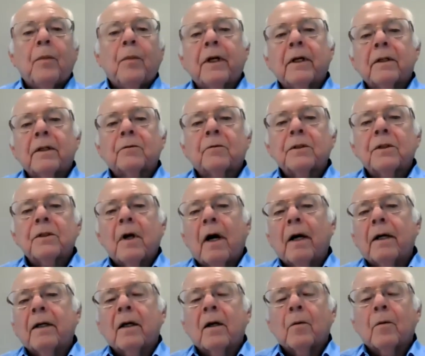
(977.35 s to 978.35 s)
Because we're
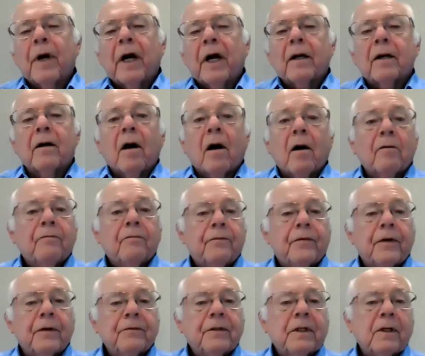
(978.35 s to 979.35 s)
talking about a
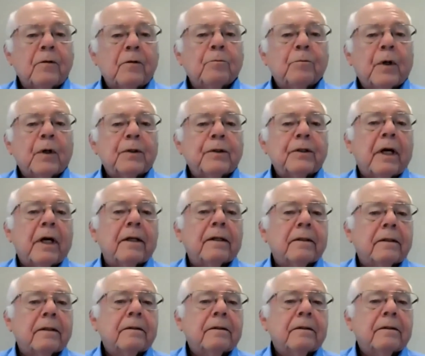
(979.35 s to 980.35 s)
15%
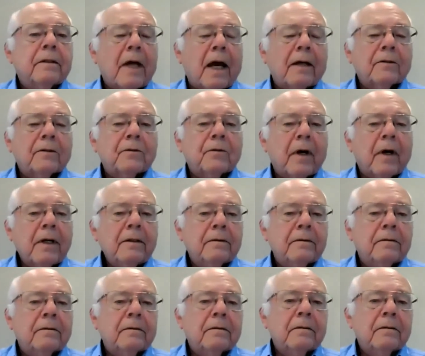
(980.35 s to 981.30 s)
tax rate